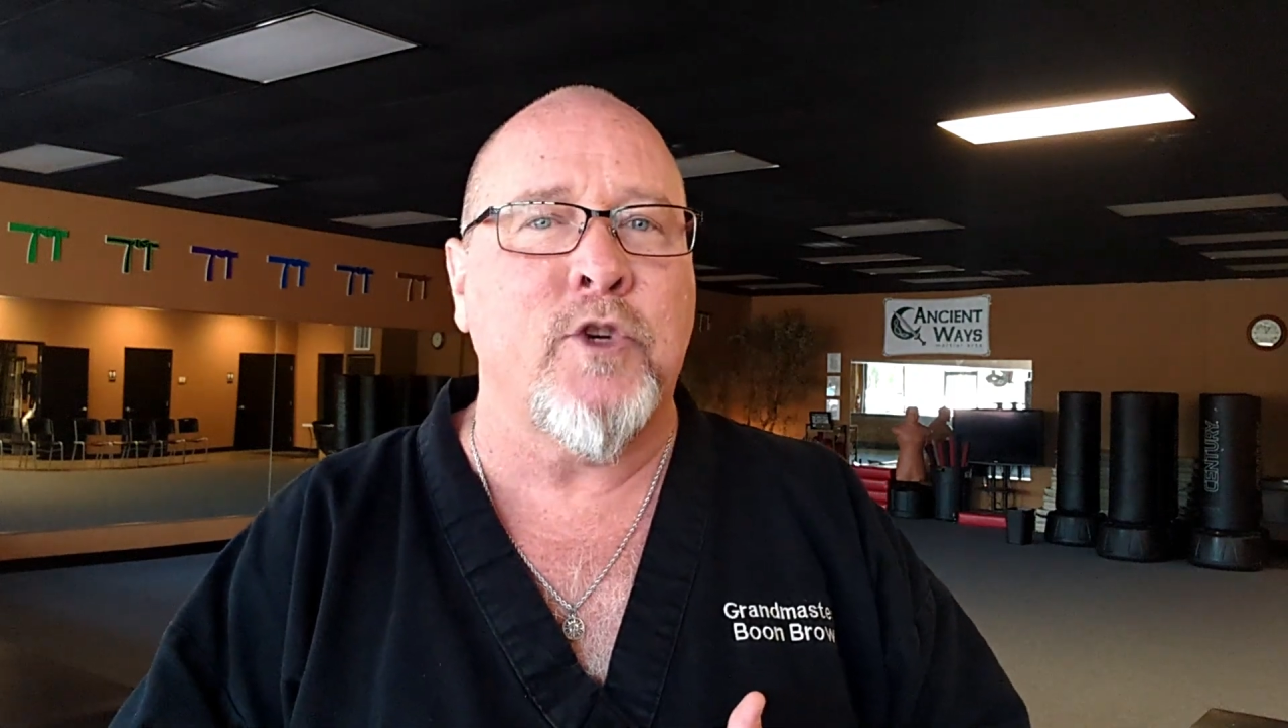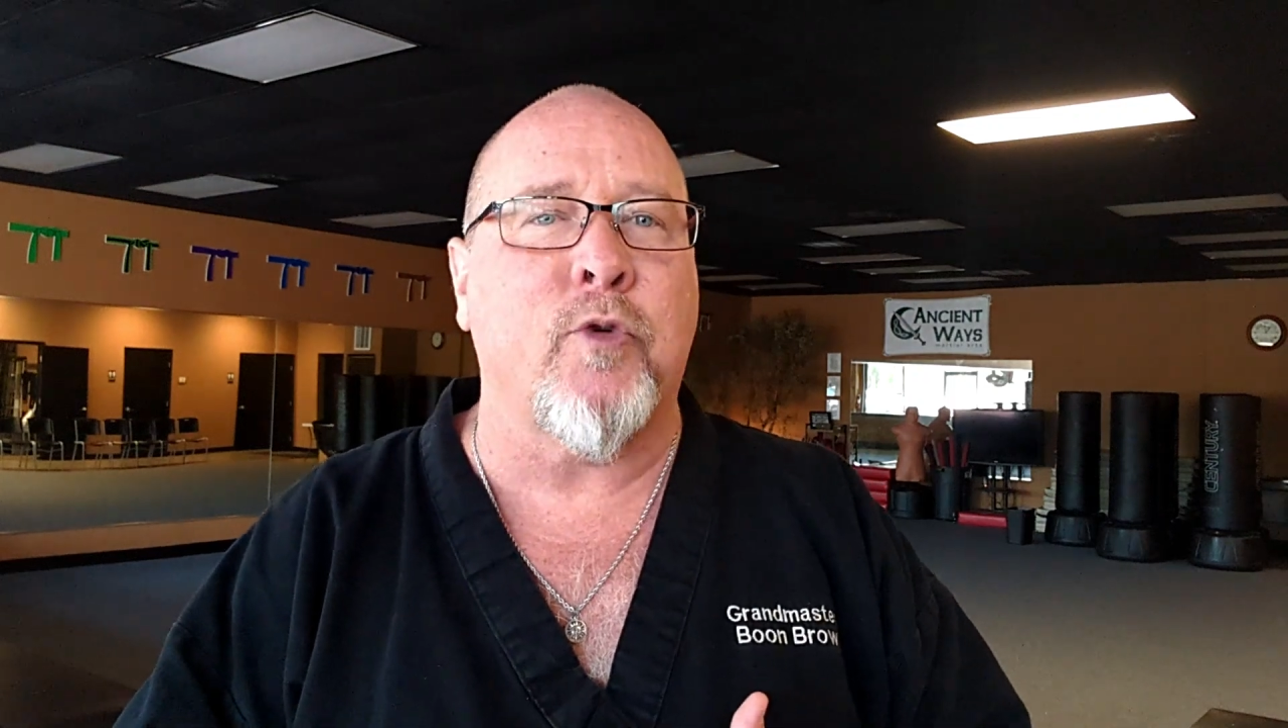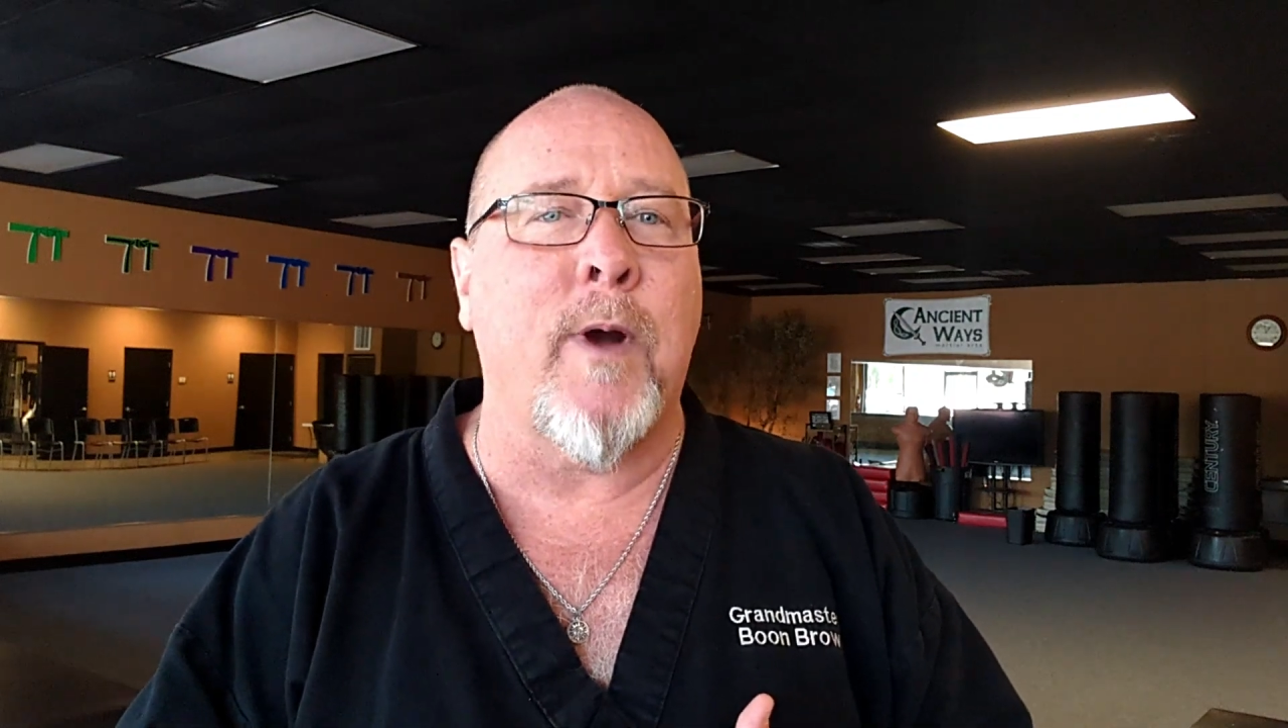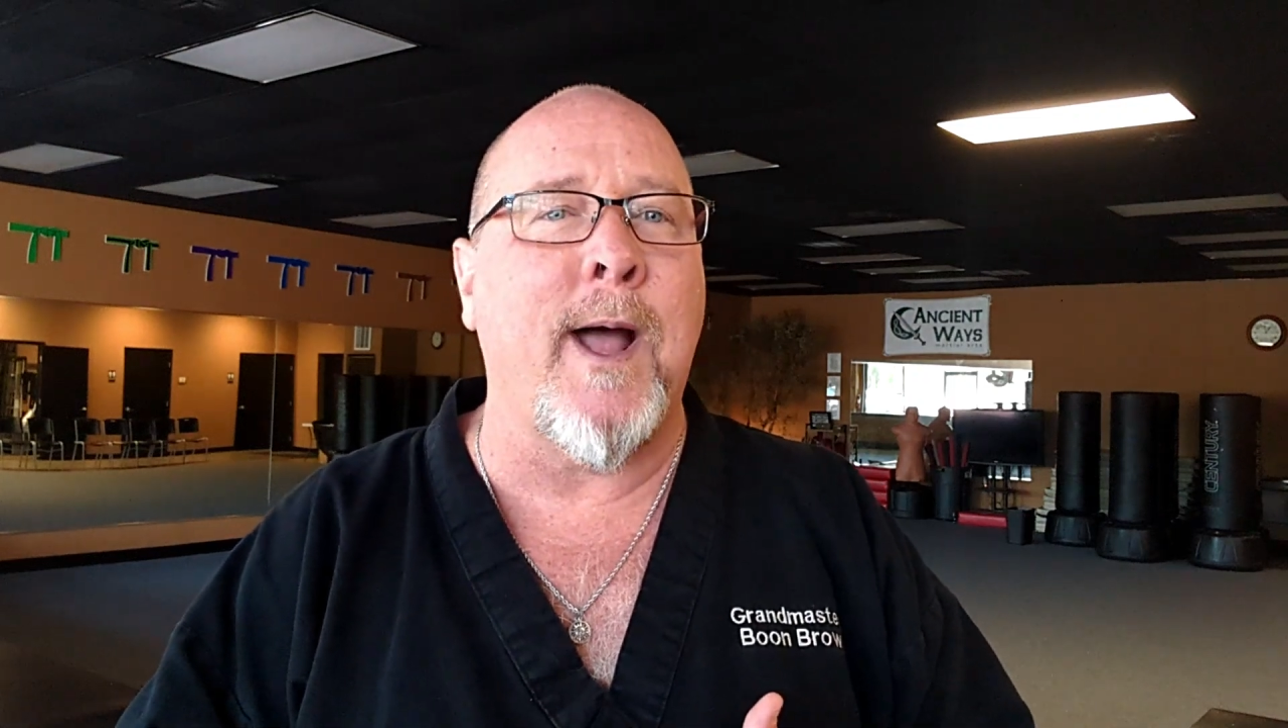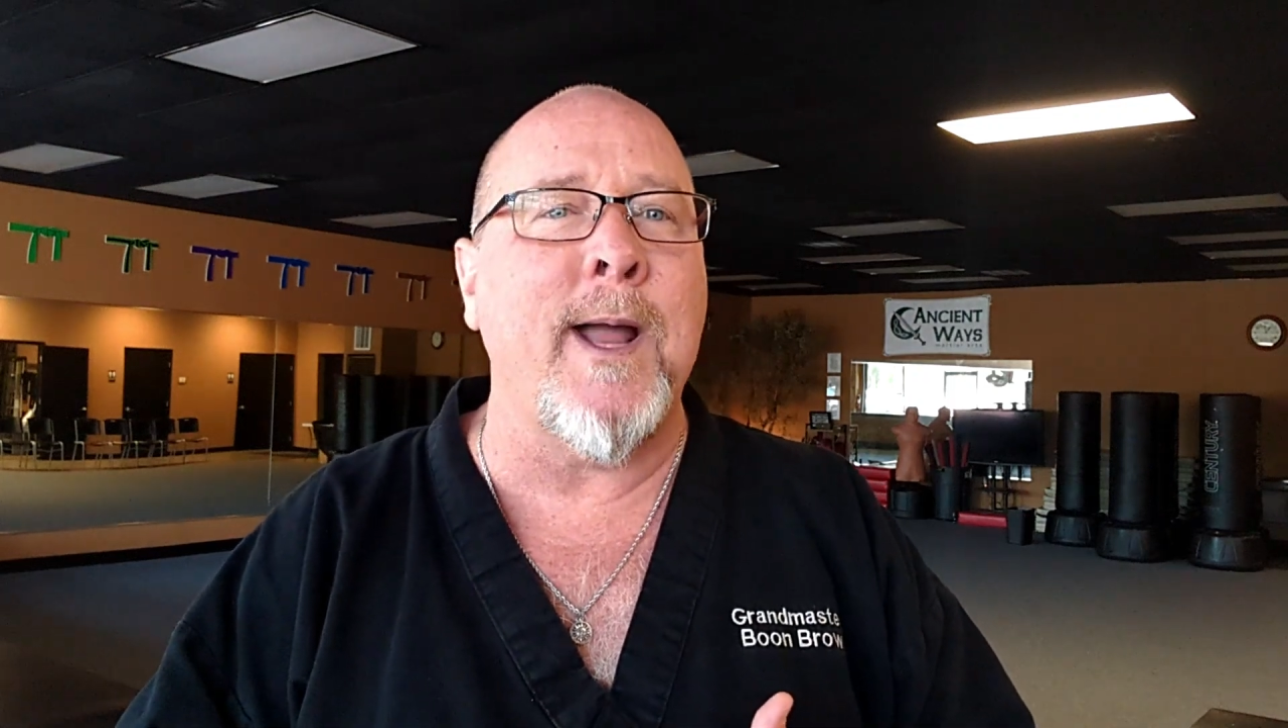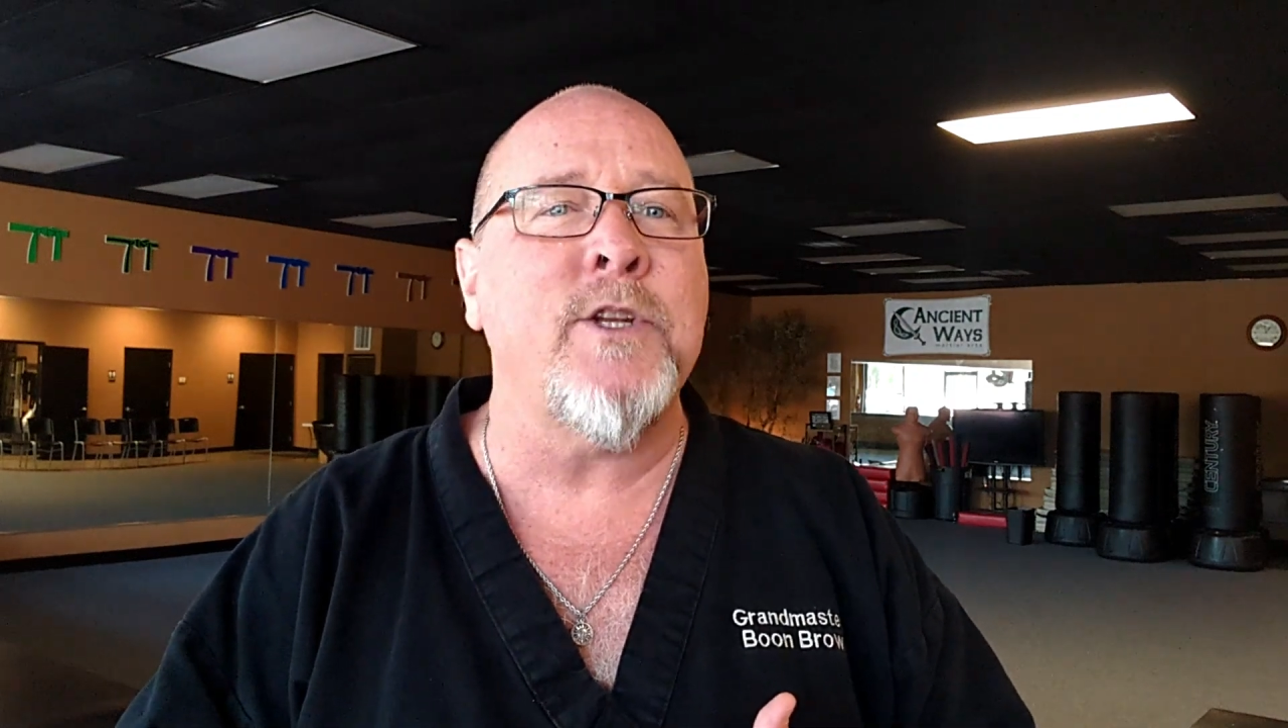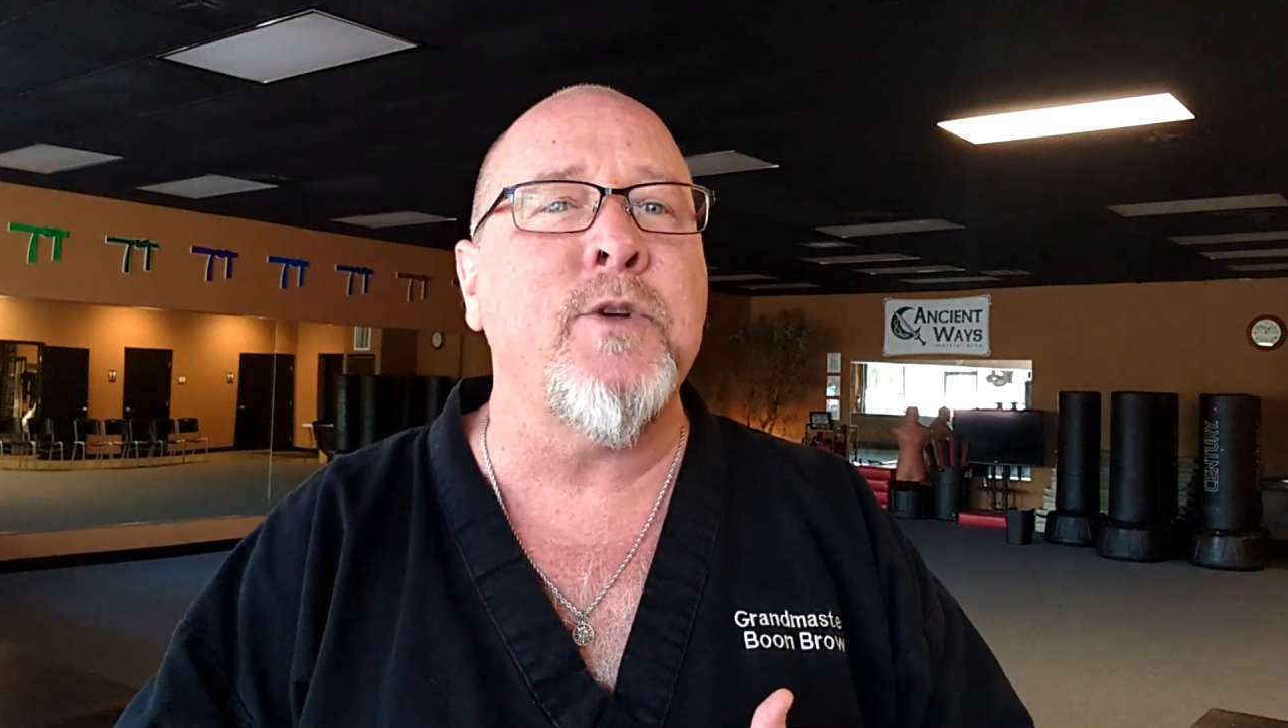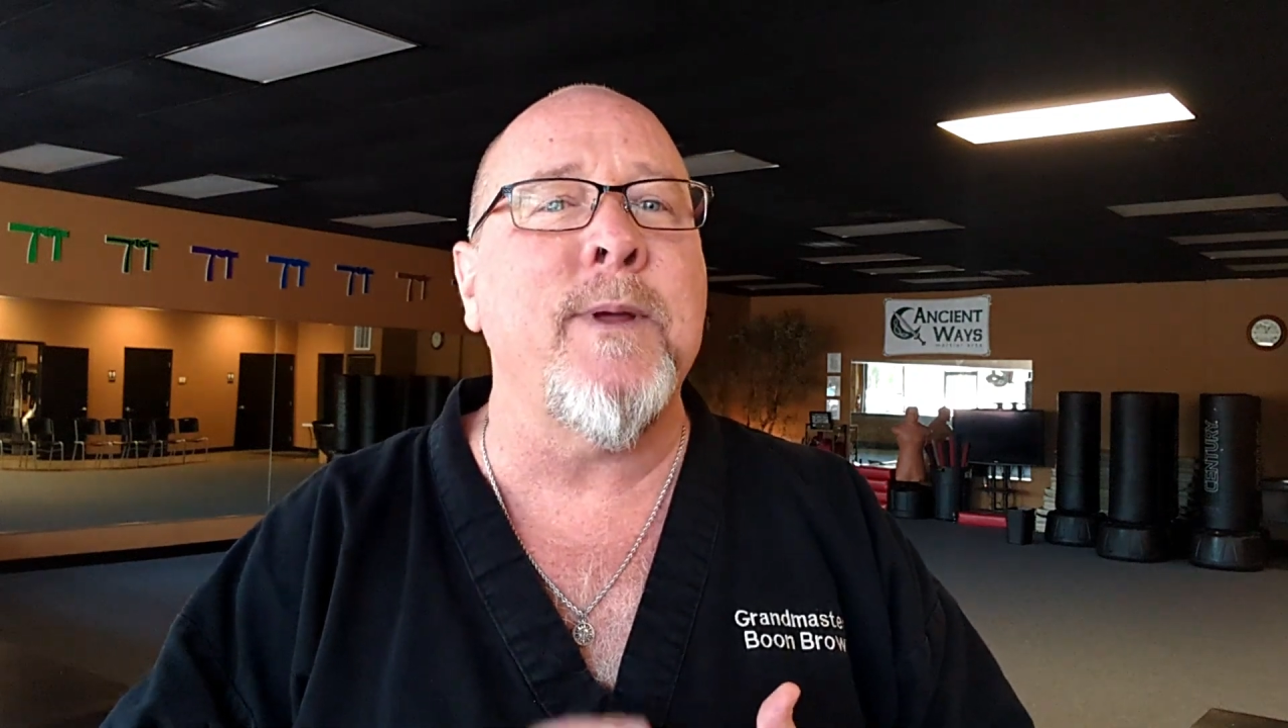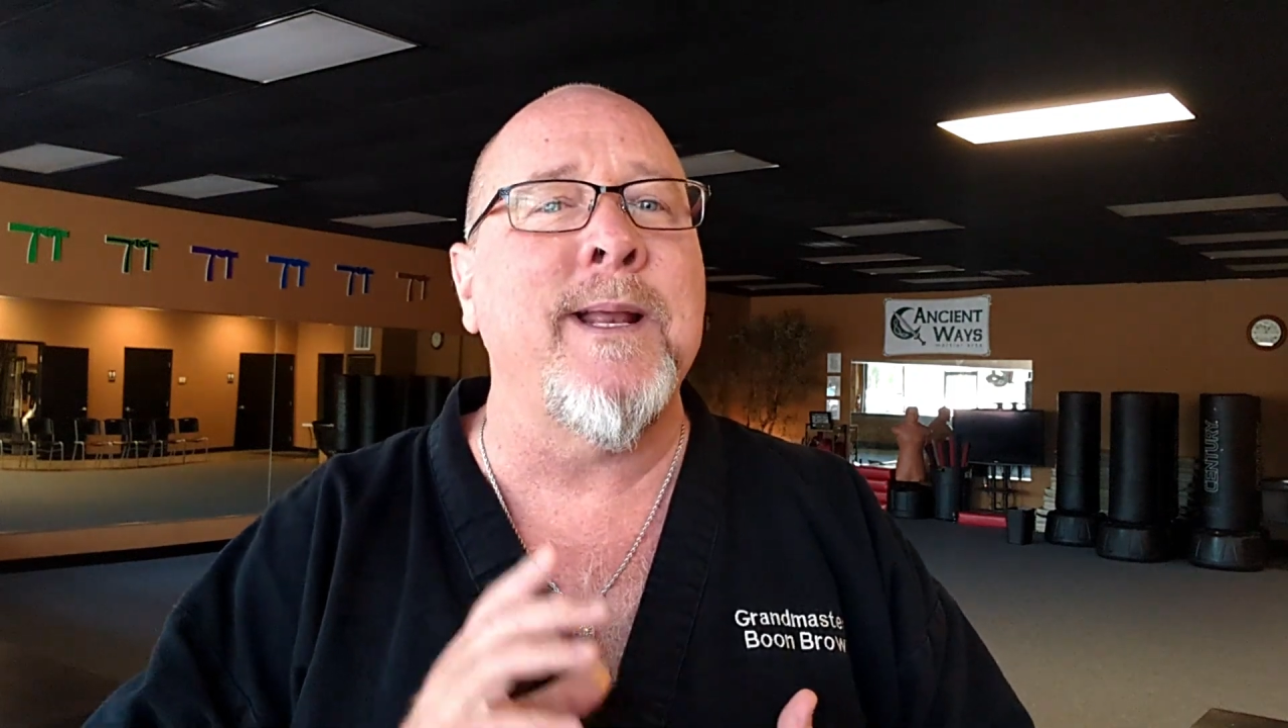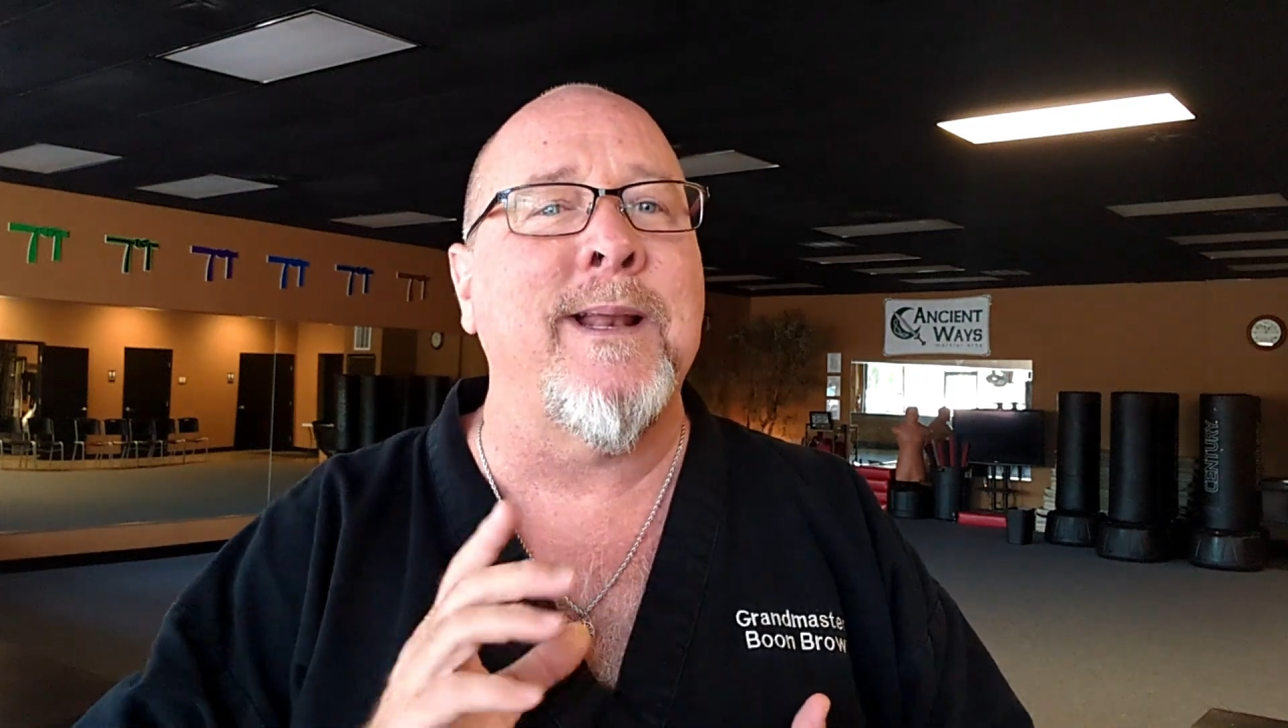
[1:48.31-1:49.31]
Try
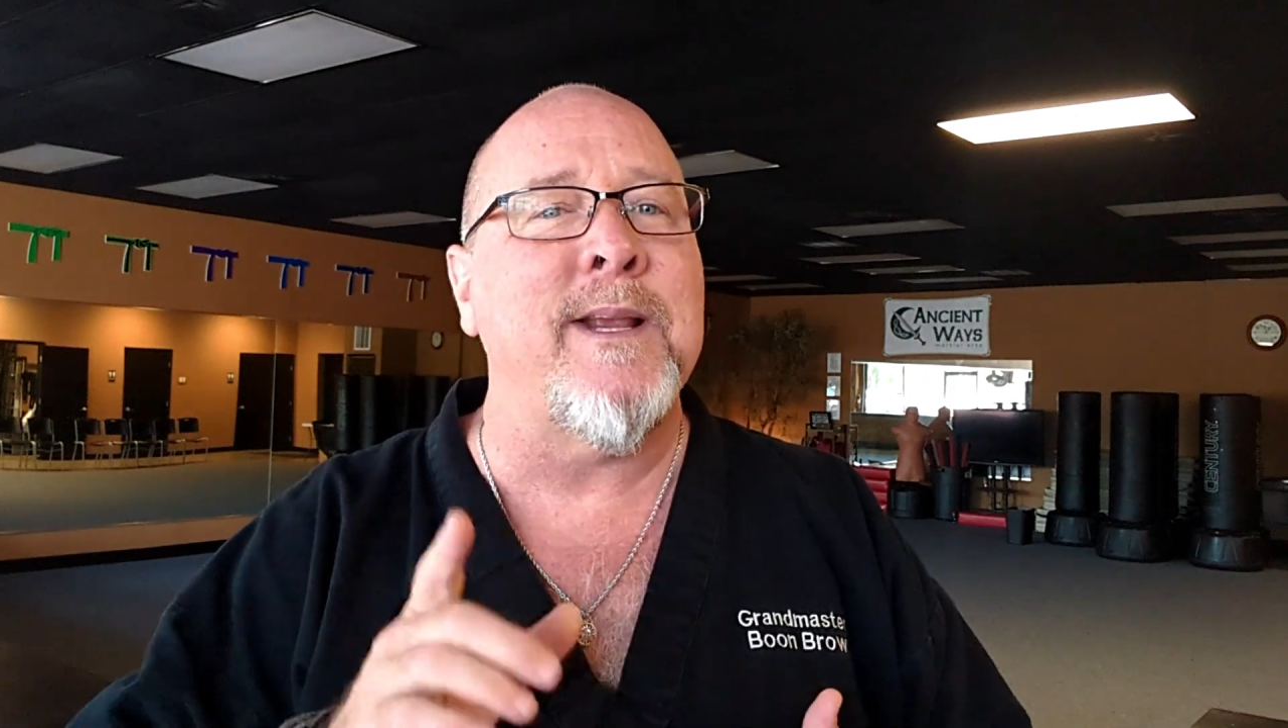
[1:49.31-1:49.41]
to at